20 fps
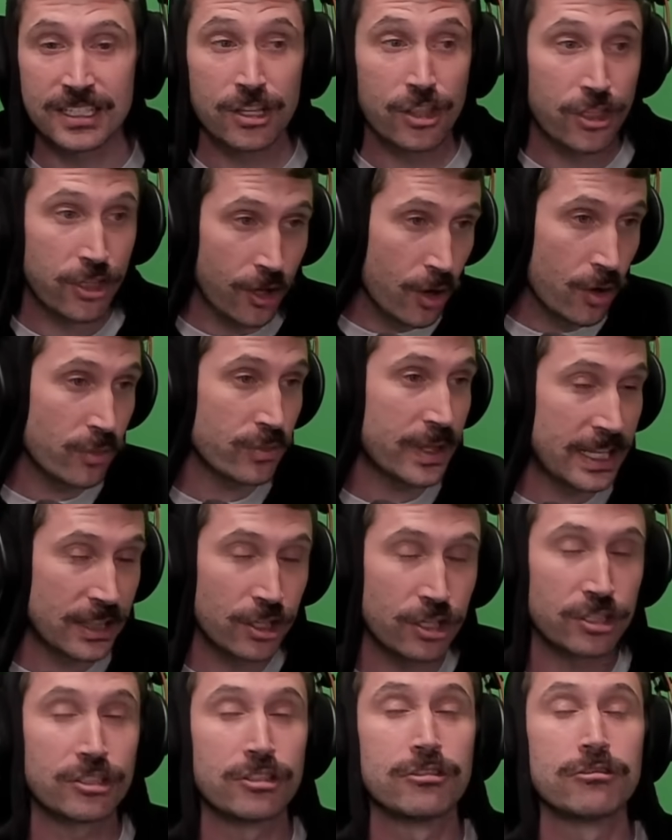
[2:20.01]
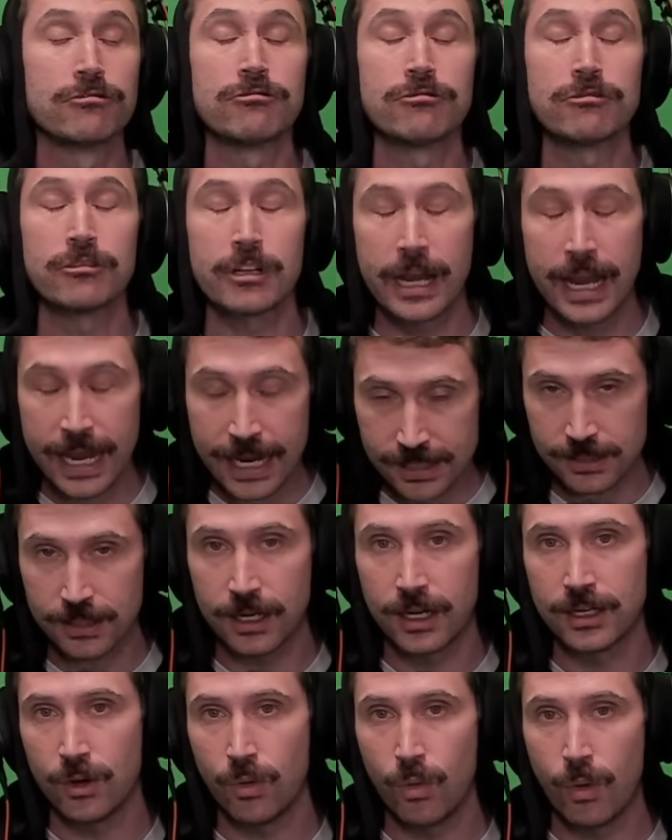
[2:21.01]
though they look great
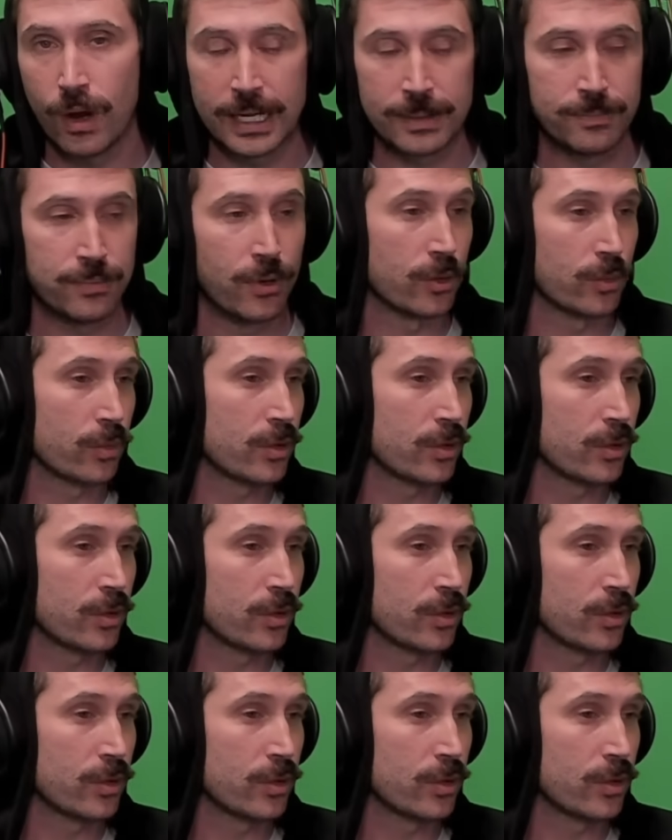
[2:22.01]
on a whiteboard,